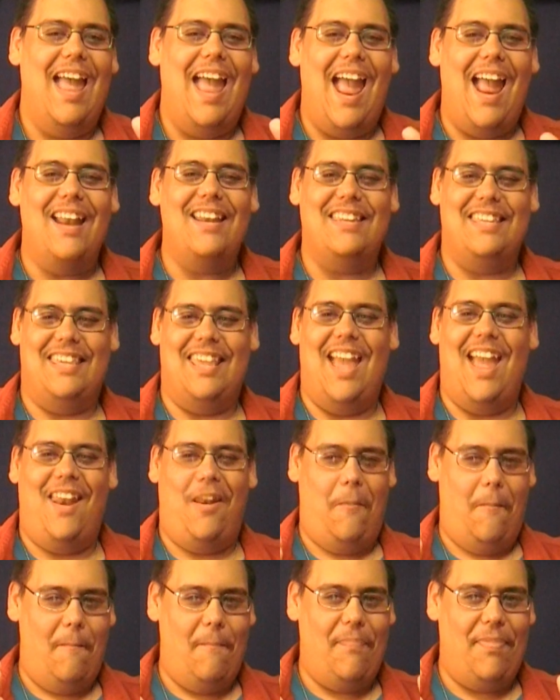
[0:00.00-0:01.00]
And
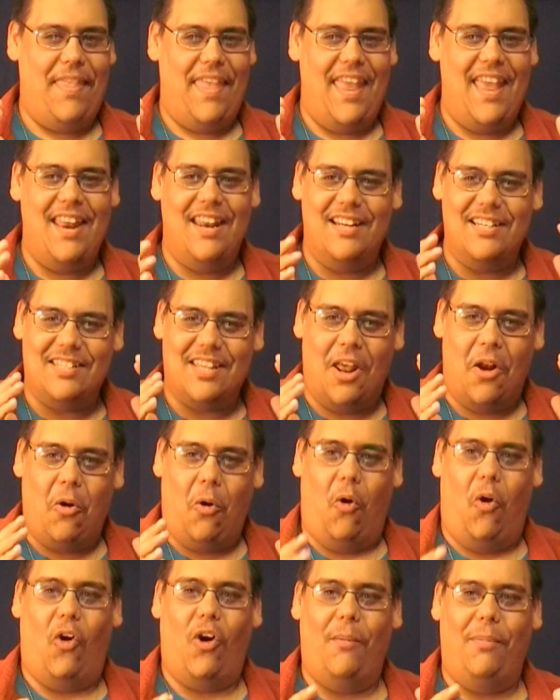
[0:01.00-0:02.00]
yet, it is that
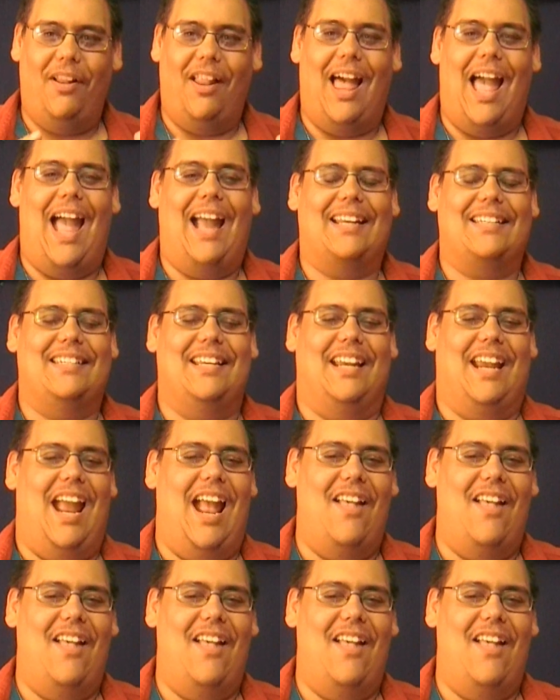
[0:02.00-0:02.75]
horrible acting